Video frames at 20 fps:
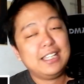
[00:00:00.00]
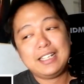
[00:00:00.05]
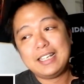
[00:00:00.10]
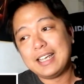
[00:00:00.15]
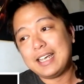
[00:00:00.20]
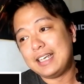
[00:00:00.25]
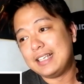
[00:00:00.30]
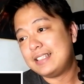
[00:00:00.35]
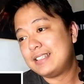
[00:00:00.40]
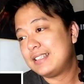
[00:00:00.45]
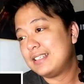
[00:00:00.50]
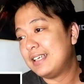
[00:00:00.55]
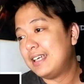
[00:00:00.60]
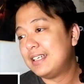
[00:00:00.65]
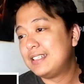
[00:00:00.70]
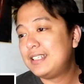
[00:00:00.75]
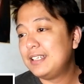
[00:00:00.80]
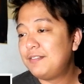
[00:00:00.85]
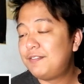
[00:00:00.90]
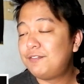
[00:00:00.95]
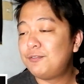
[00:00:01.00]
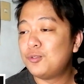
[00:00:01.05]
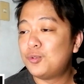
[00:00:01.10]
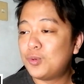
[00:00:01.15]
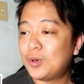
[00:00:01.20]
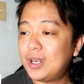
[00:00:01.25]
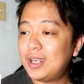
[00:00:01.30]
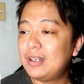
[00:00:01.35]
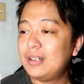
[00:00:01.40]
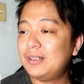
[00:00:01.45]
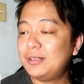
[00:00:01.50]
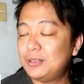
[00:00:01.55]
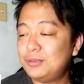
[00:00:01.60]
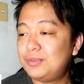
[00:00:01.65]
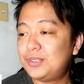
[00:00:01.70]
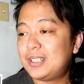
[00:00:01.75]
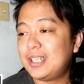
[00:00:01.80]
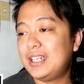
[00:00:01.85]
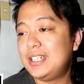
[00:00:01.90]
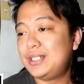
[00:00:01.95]
Guys, as if one
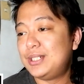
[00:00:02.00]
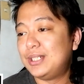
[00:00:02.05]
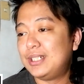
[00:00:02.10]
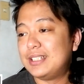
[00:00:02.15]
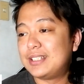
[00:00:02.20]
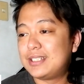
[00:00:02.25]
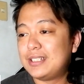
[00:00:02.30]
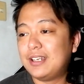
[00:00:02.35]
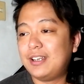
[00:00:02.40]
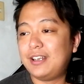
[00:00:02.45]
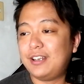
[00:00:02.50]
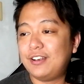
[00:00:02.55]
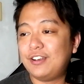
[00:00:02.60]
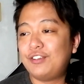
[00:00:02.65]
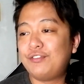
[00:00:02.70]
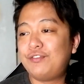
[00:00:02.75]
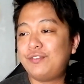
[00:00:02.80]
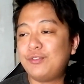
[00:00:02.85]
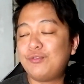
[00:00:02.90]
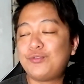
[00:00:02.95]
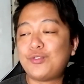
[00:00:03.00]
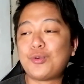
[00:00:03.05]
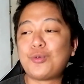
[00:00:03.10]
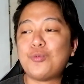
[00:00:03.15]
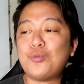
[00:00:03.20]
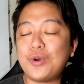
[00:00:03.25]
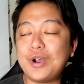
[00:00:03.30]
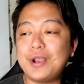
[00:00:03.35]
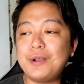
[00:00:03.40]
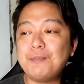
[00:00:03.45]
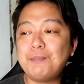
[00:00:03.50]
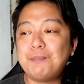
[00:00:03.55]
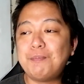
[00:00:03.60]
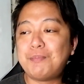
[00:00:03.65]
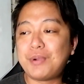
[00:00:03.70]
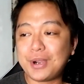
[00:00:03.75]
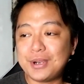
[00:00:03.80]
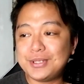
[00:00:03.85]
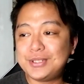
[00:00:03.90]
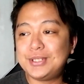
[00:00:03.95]
LOOPSTATION is not enough for one
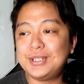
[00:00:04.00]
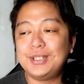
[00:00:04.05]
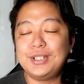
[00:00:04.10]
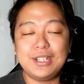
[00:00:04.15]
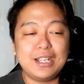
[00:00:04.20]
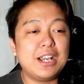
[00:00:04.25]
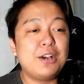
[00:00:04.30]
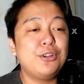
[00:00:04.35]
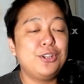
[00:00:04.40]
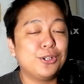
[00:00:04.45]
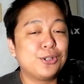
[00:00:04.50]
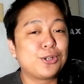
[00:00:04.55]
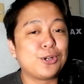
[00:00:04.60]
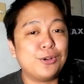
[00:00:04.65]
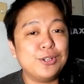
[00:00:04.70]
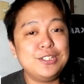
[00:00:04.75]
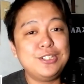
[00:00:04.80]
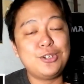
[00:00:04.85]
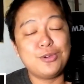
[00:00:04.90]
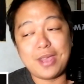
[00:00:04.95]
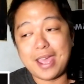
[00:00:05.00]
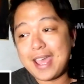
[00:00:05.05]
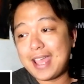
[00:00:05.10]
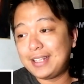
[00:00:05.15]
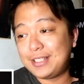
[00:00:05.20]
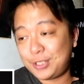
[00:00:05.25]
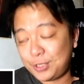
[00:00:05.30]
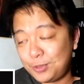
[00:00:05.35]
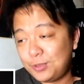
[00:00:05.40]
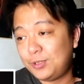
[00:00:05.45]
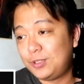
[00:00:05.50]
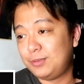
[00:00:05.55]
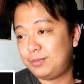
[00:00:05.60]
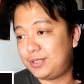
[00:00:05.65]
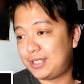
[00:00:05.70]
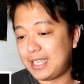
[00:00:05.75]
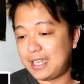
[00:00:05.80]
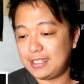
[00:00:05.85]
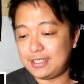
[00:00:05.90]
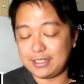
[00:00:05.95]
person, now you're going to add two
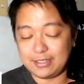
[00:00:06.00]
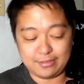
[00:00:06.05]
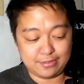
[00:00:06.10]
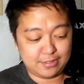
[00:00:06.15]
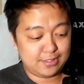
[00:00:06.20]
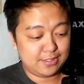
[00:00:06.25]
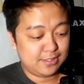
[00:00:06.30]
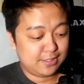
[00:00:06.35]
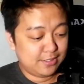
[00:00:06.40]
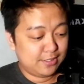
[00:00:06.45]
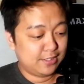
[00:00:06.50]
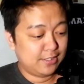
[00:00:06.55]
LOOPSTATIONs.